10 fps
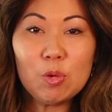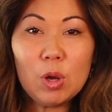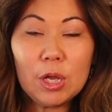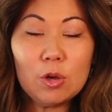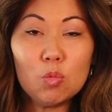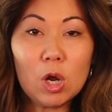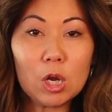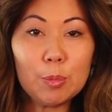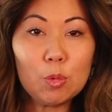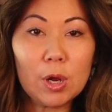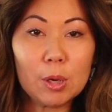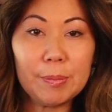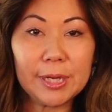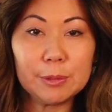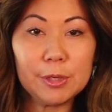everyone, welcome
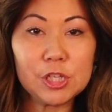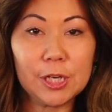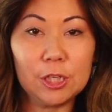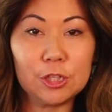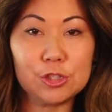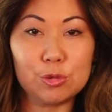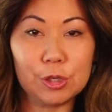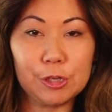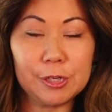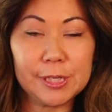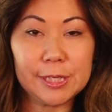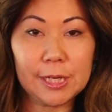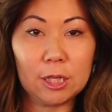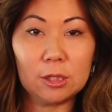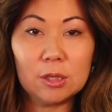back to my channel, Extraordinary
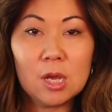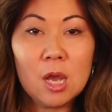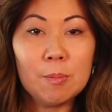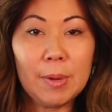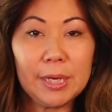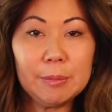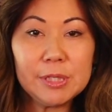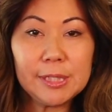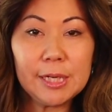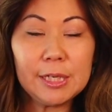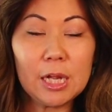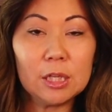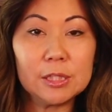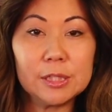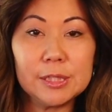Danielle. My name is Danielle
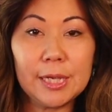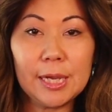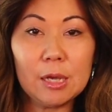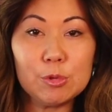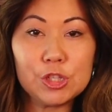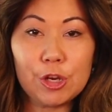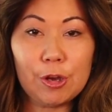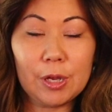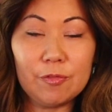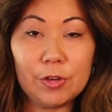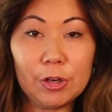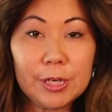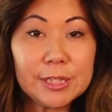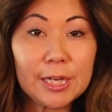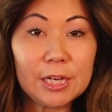and today I'm sharing a very
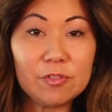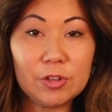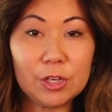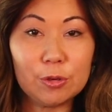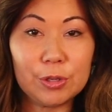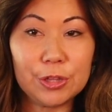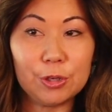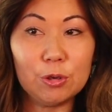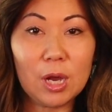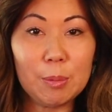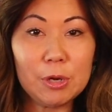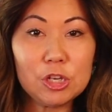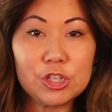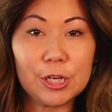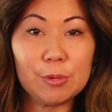exciting video with you. I'm going to
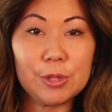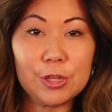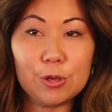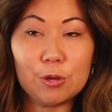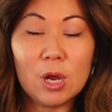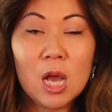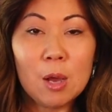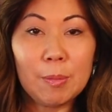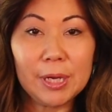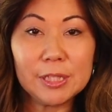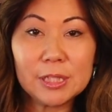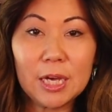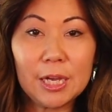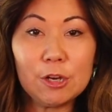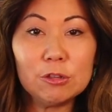share with you my
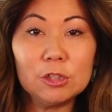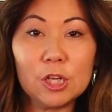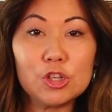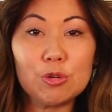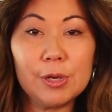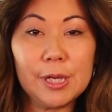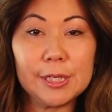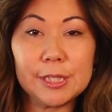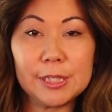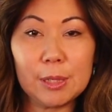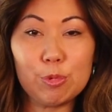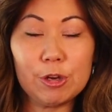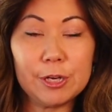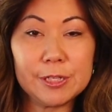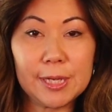entire luxury and
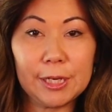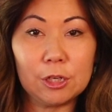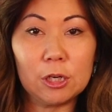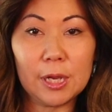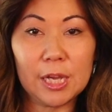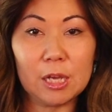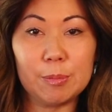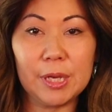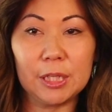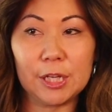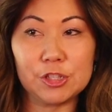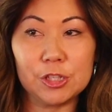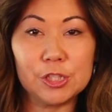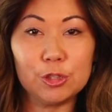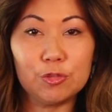contemporary designer handbag
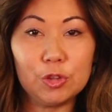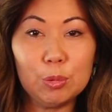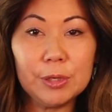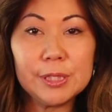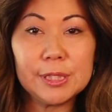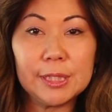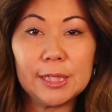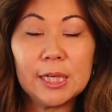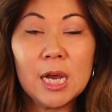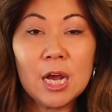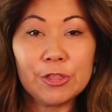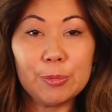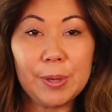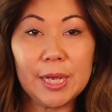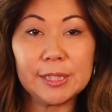collection. So if you want to see
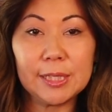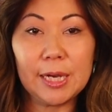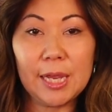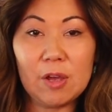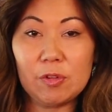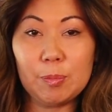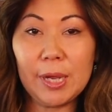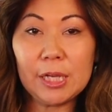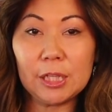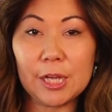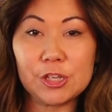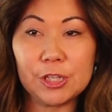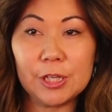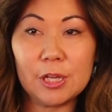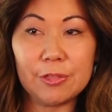the bags that I have in my
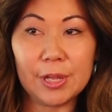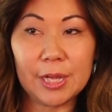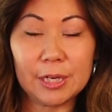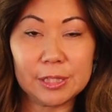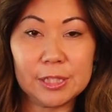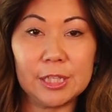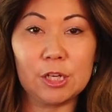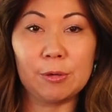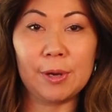collection, then stick